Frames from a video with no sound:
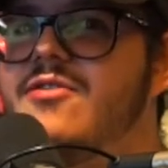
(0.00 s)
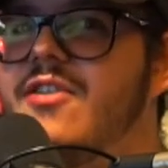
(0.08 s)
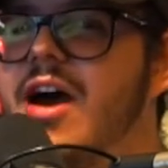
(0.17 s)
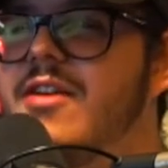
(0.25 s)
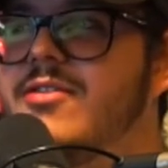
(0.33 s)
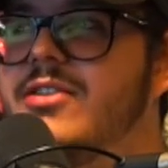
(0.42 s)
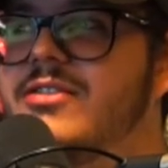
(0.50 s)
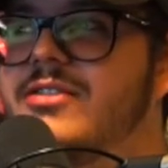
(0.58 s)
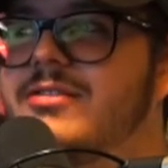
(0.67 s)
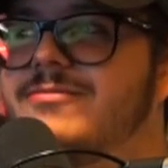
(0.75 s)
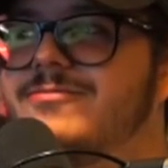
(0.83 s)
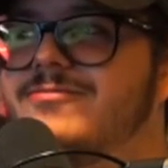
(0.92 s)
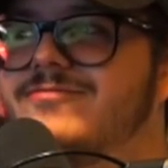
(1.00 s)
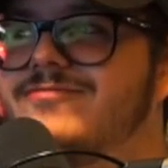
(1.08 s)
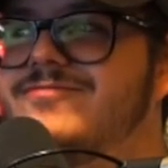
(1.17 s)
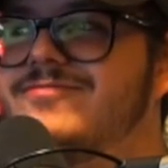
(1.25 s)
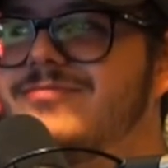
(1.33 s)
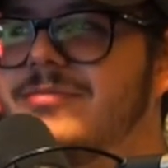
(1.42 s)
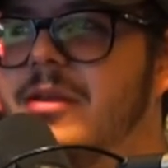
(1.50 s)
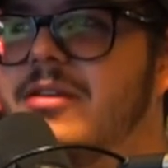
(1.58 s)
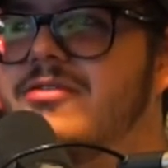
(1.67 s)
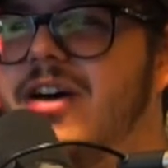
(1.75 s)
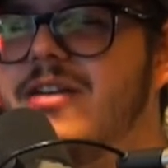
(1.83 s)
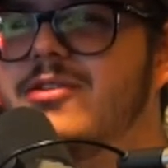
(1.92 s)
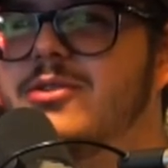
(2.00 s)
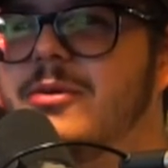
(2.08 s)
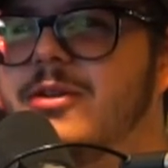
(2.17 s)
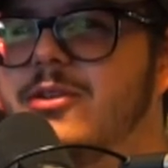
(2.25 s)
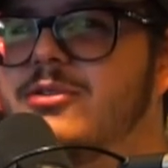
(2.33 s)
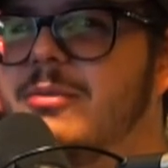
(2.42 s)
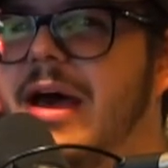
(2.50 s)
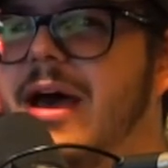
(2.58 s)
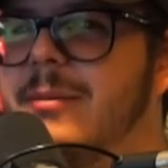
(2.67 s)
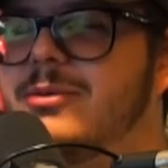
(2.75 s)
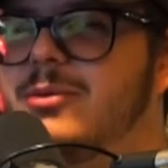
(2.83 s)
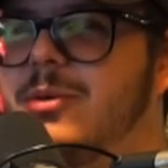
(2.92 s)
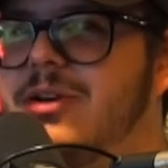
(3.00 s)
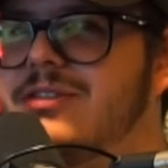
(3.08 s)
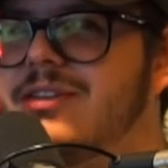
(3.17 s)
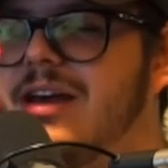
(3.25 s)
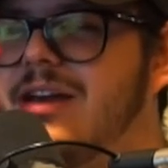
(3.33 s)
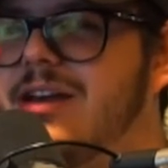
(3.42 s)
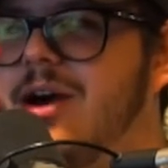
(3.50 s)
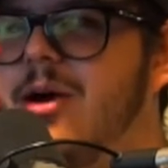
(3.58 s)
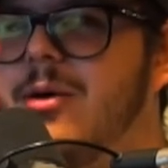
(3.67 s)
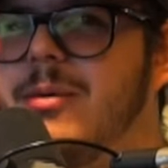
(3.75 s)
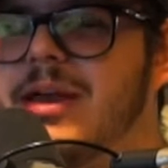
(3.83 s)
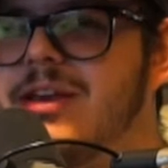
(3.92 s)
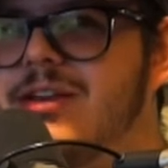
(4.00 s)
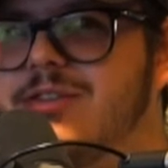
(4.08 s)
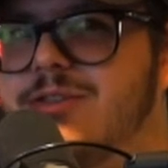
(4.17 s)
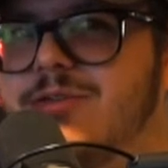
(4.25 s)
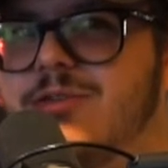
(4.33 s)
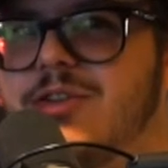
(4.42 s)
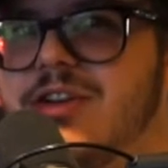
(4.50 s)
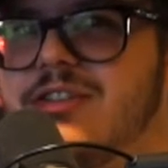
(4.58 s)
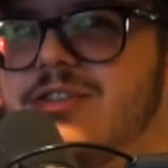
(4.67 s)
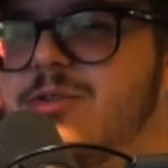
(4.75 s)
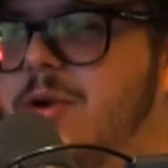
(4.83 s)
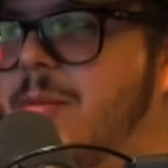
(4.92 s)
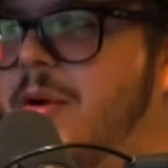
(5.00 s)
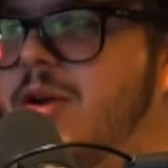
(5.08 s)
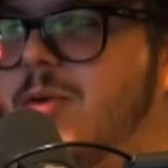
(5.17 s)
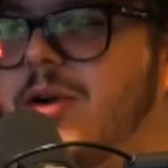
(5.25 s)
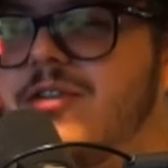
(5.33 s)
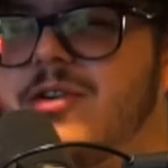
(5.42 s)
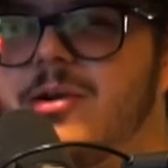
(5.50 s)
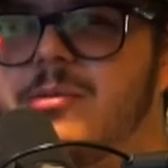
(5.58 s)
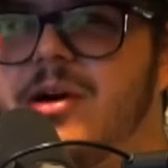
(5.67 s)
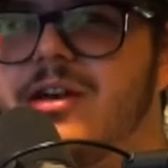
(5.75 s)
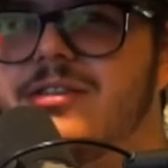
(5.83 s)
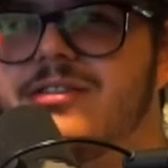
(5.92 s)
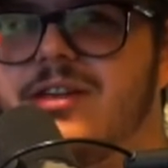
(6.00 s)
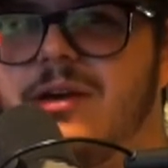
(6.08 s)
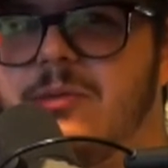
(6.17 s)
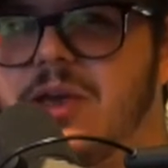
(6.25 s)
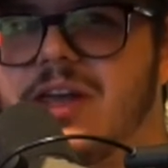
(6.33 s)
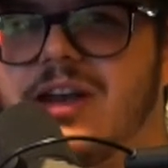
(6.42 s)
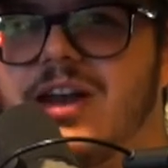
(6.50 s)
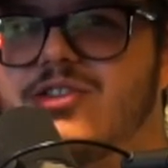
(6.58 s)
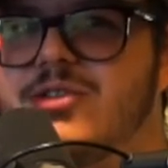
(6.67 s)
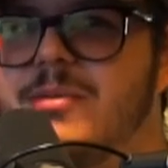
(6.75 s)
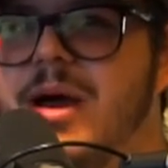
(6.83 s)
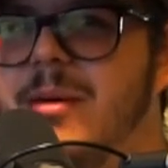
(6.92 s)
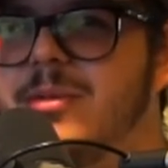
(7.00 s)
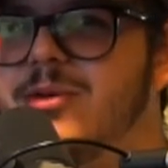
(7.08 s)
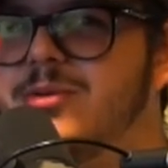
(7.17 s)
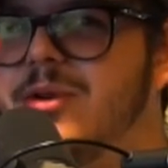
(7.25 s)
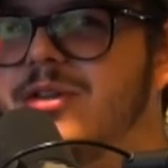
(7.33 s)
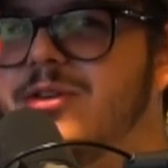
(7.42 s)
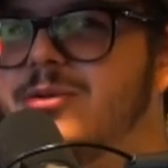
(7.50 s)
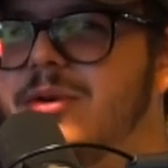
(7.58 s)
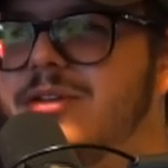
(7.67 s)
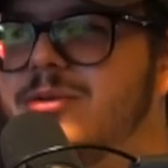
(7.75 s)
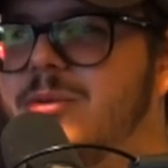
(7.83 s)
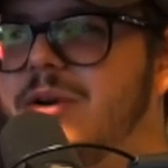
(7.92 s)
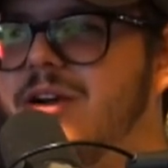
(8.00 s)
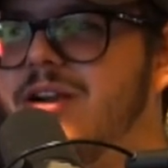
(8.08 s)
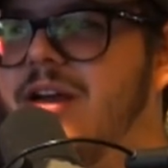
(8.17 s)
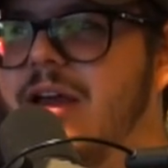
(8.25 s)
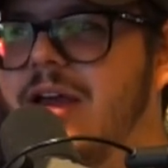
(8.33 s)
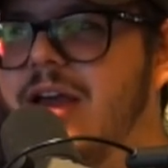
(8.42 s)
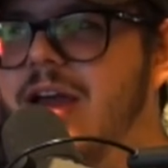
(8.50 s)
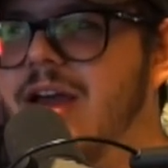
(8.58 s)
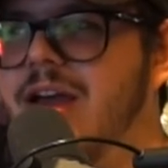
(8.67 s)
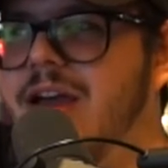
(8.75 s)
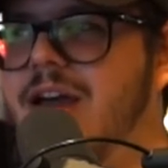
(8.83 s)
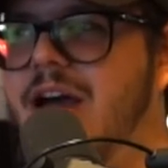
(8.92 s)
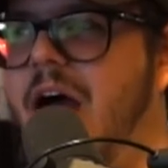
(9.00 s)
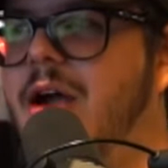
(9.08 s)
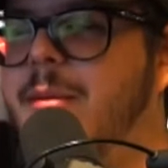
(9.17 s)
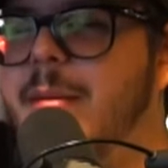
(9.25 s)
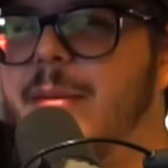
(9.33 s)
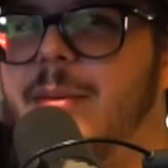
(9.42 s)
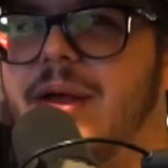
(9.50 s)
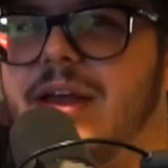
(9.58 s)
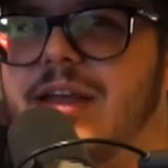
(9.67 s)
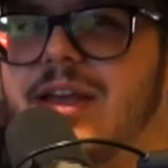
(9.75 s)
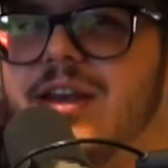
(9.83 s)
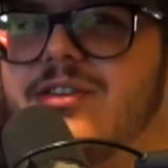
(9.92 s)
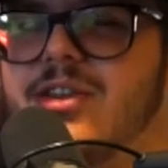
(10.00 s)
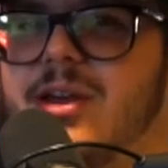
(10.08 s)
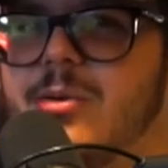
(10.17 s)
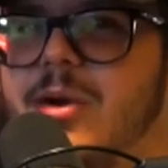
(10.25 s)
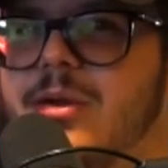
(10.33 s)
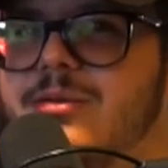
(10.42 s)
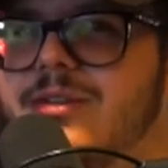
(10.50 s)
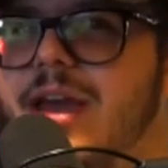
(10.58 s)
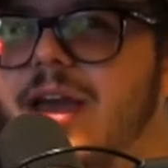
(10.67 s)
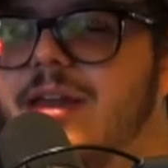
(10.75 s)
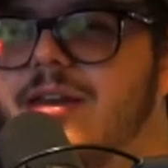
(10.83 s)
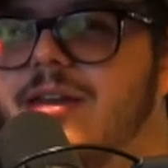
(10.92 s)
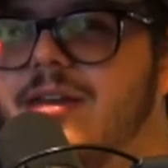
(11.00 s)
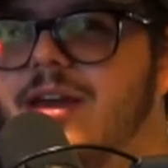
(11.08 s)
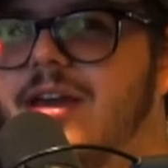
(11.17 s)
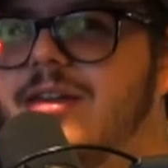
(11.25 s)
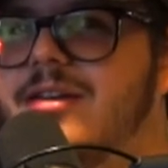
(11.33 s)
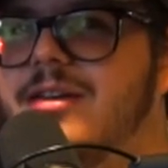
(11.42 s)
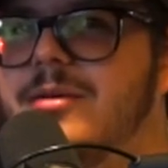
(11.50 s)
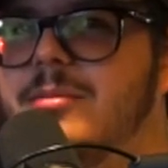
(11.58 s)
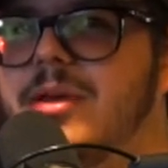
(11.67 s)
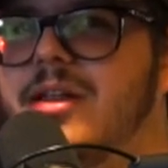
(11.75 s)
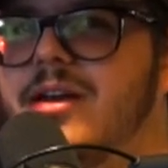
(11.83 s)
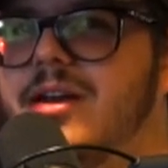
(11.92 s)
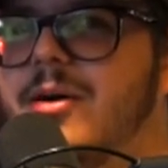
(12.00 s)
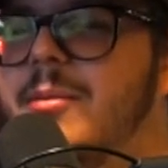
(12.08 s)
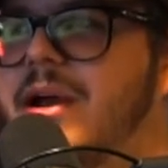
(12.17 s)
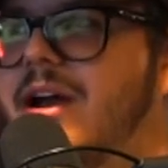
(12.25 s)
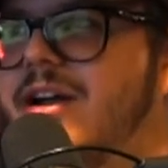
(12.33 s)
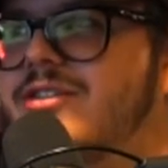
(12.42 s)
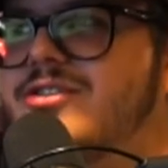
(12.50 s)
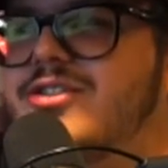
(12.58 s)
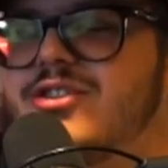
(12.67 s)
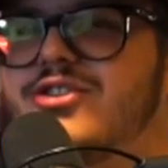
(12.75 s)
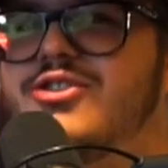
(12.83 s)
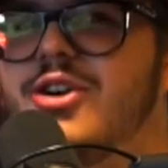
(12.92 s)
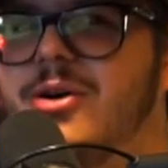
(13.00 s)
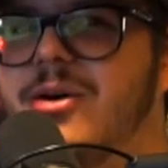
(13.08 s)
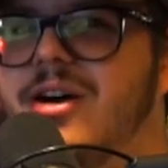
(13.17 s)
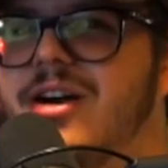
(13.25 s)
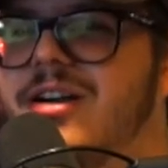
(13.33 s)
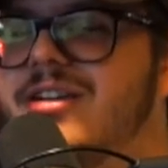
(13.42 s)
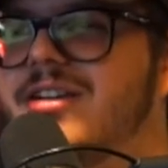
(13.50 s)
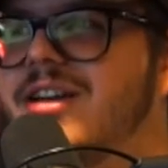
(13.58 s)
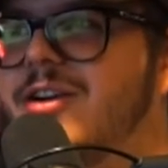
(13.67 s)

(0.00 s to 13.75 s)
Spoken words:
5 is one of those maps where it's like, oh my goodness, if you finish the story mode or whatever it was, we get an extra map. But it was one of those ones where I remember playing and getting to like around 10 and being like, oh my gosh, this is so hard.